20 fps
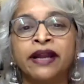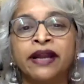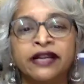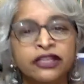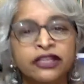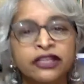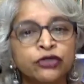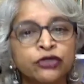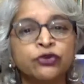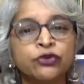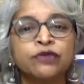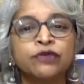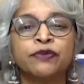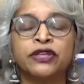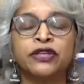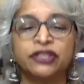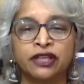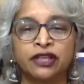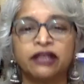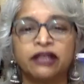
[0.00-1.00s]
its use,
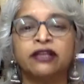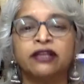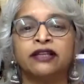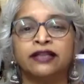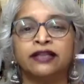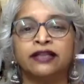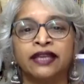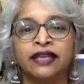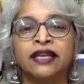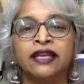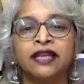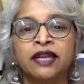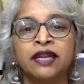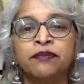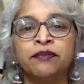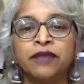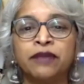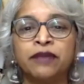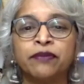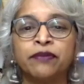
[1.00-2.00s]
particularly in
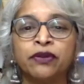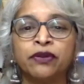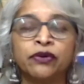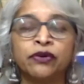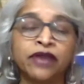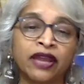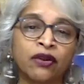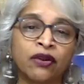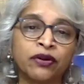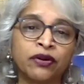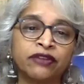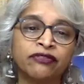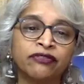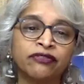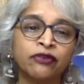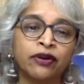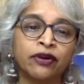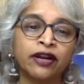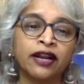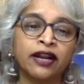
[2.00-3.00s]
people who cannot
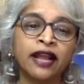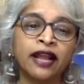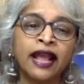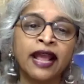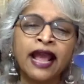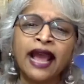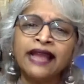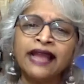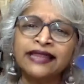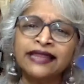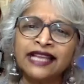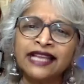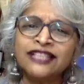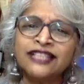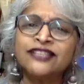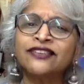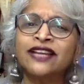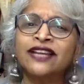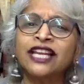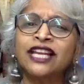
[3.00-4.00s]
afford it. And that's
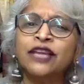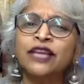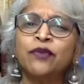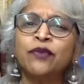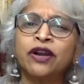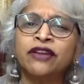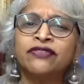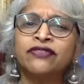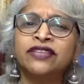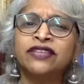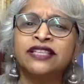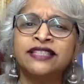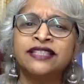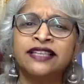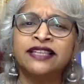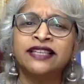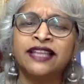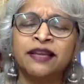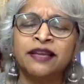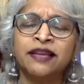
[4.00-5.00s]
really one of the
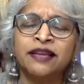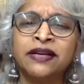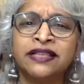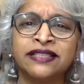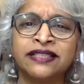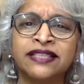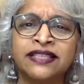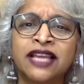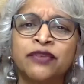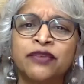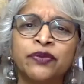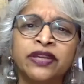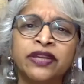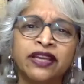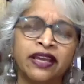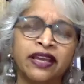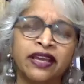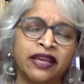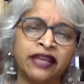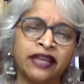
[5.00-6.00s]
dilemmas that we
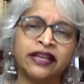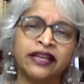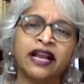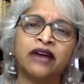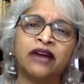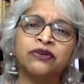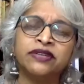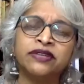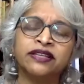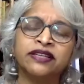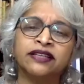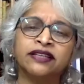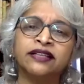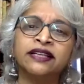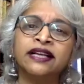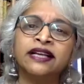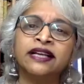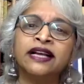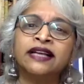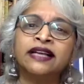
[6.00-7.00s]
encounter,
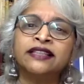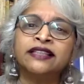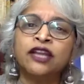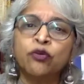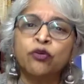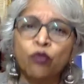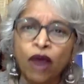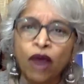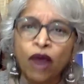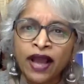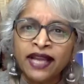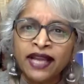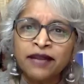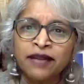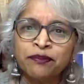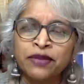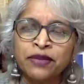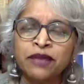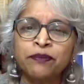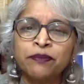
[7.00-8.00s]
that while
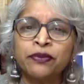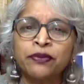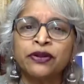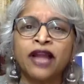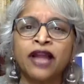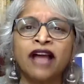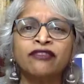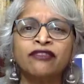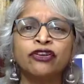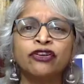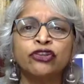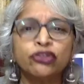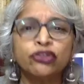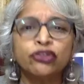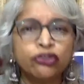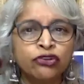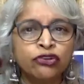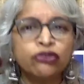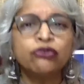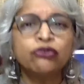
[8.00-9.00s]
people have a
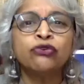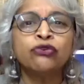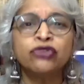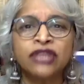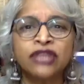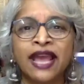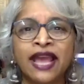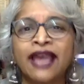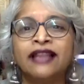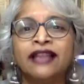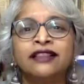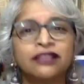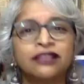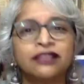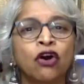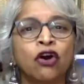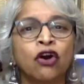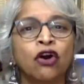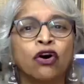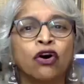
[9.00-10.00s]
huge health
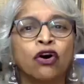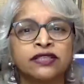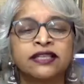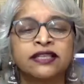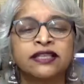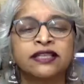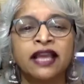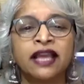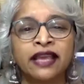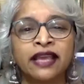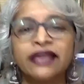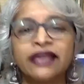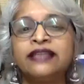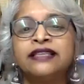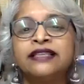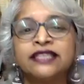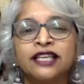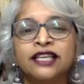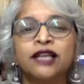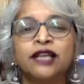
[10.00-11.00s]
cost in
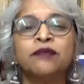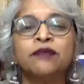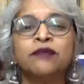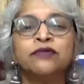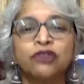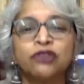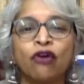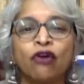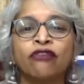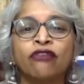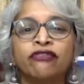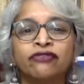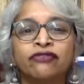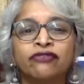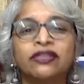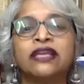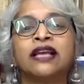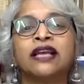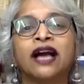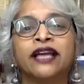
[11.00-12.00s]
terms of
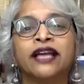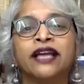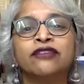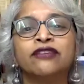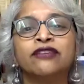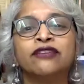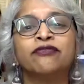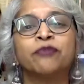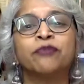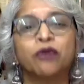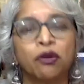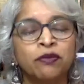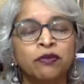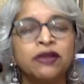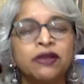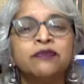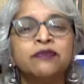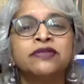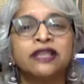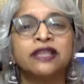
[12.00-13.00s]
the kind of
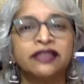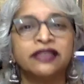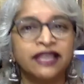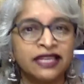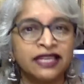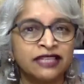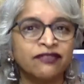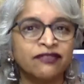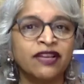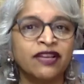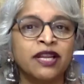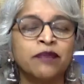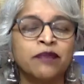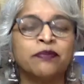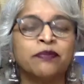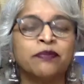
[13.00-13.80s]
problems that they develop